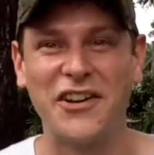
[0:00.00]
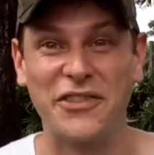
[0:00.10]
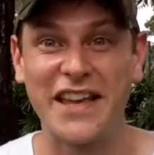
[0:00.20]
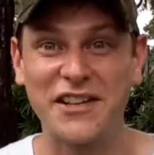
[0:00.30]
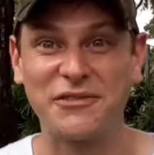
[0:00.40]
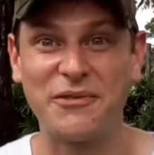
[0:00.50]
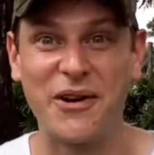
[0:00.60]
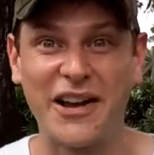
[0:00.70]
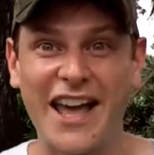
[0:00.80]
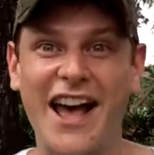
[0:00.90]
So things
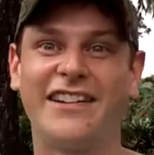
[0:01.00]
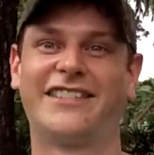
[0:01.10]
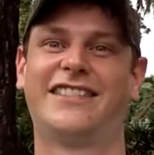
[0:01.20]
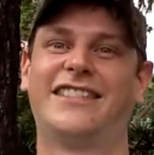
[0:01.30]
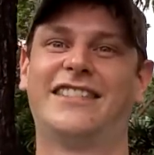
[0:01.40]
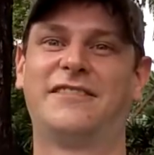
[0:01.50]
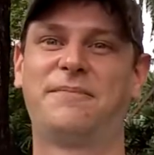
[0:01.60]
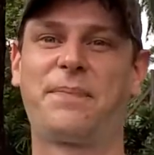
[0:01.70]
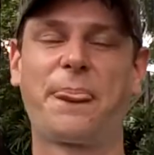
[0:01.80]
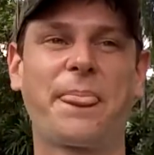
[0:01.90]
will work out.
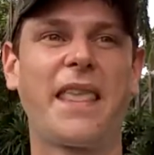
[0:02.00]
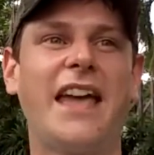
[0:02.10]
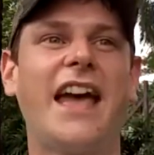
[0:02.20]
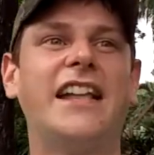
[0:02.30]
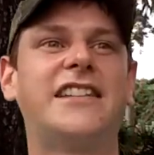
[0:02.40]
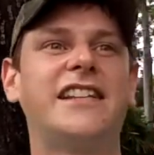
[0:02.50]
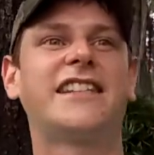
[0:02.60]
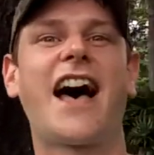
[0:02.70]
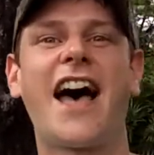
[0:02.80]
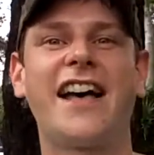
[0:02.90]
It's
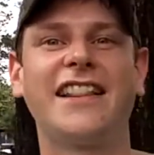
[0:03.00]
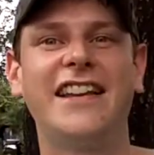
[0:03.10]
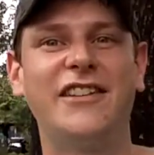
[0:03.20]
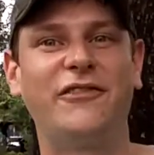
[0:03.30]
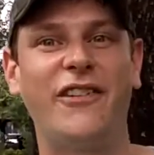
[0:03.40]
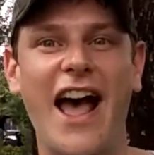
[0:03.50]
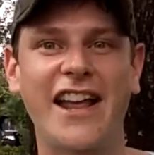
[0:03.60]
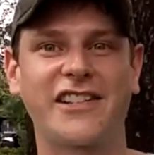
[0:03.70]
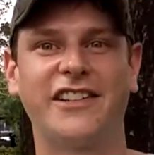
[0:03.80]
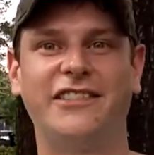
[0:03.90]
entirely
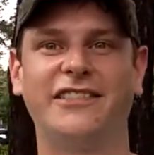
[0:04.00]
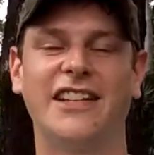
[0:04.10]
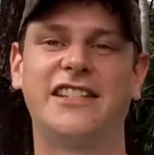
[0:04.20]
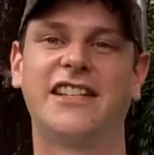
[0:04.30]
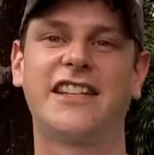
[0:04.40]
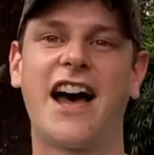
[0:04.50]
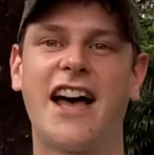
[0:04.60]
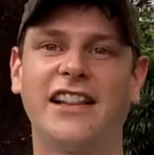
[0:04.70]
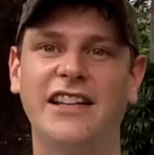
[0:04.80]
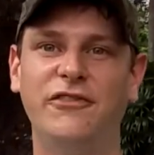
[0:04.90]
rational, it's
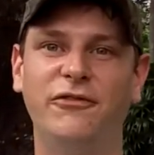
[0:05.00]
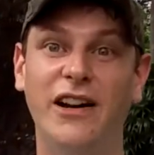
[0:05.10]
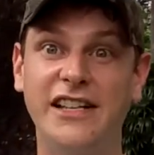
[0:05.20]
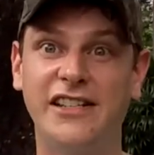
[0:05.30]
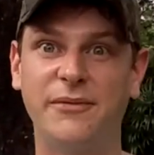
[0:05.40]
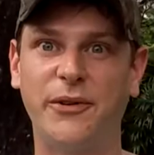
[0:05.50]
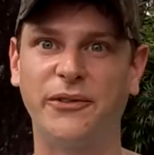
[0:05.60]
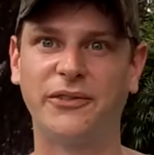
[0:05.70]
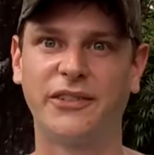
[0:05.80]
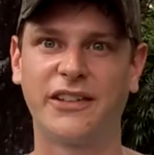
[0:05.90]
entirely
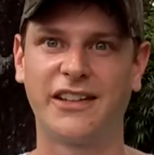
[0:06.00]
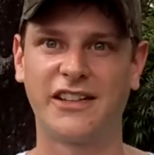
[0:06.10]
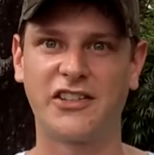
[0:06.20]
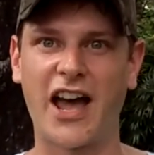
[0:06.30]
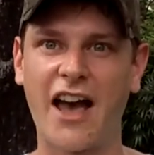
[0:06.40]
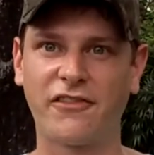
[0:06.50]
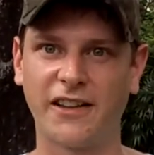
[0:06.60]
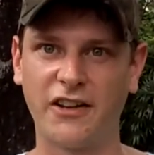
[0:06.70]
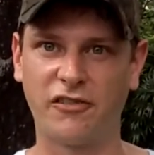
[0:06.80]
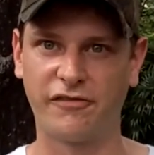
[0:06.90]
reasonable to
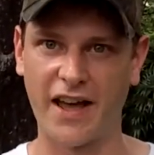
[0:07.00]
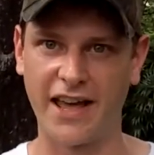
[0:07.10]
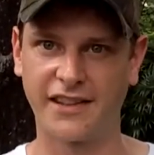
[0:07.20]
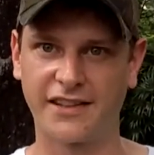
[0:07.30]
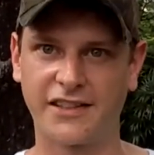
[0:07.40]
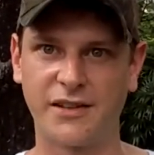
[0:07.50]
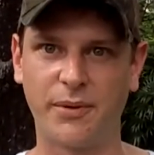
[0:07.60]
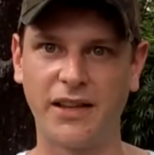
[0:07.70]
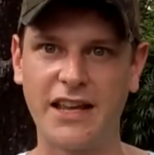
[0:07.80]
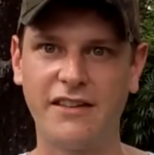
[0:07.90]
have a little faith,
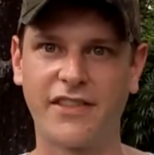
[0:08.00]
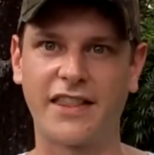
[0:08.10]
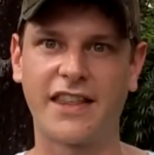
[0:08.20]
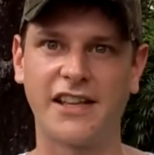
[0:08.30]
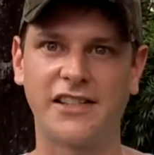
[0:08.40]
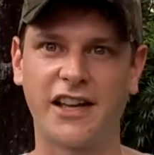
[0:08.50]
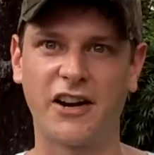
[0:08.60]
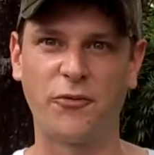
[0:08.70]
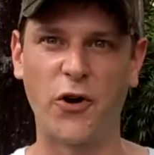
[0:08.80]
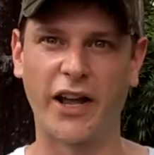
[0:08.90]
to believe that things are
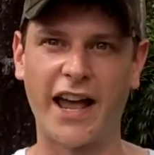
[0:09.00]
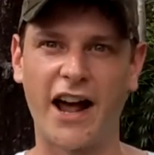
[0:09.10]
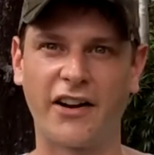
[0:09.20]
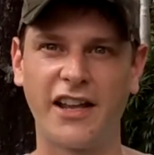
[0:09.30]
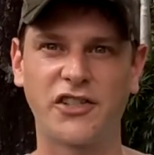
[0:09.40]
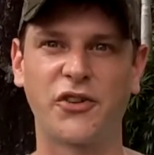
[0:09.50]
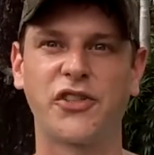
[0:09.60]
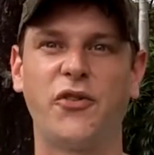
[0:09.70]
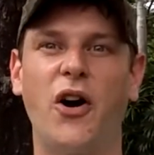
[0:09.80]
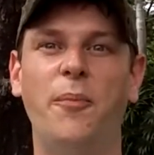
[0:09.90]
going to work out. It's
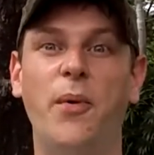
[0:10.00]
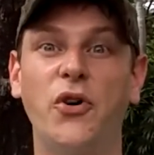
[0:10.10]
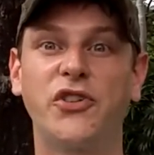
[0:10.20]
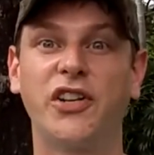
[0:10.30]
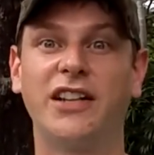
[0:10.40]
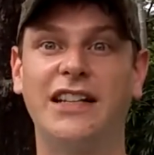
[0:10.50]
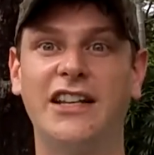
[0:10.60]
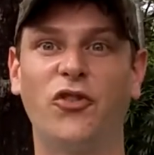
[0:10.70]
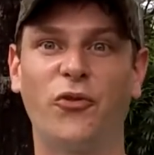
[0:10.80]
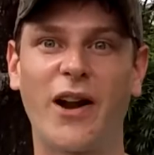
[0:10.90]
also
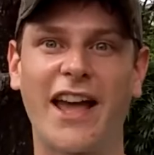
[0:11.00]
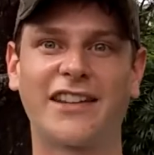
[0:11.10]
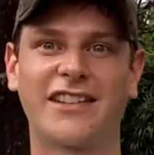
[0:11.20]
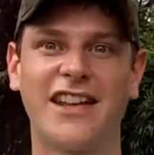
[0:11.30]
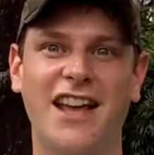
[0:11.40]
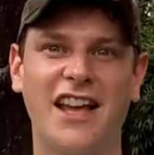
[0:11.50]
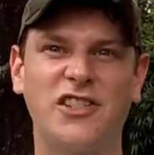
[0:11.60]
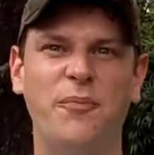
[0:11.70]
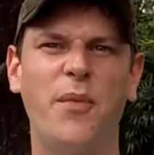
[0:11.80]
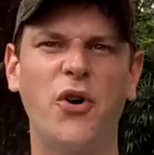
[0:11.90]
emotionally correct.
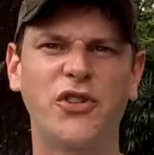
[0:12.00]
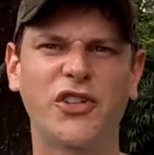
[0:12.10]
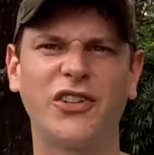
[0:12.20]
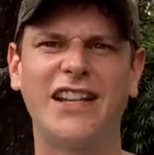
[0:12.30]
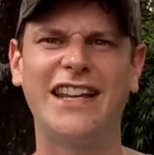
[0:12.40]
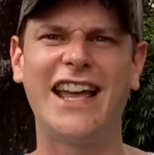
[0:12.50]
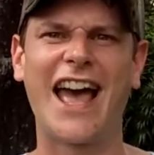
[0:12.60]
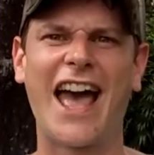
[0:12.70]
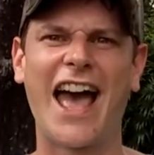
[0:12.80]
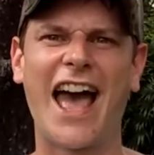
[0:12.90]
It's emotionally
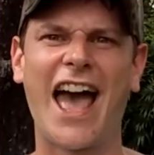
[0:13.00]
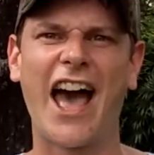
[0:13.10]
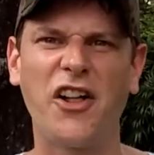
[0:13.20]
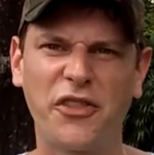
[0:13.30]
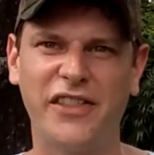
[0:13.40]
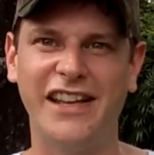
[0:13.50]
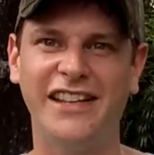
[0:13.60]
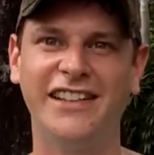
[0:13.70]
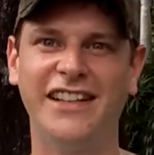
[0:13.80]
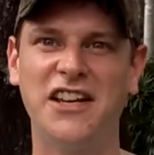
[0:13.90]

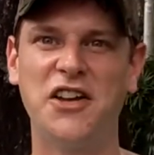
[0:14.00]
healthy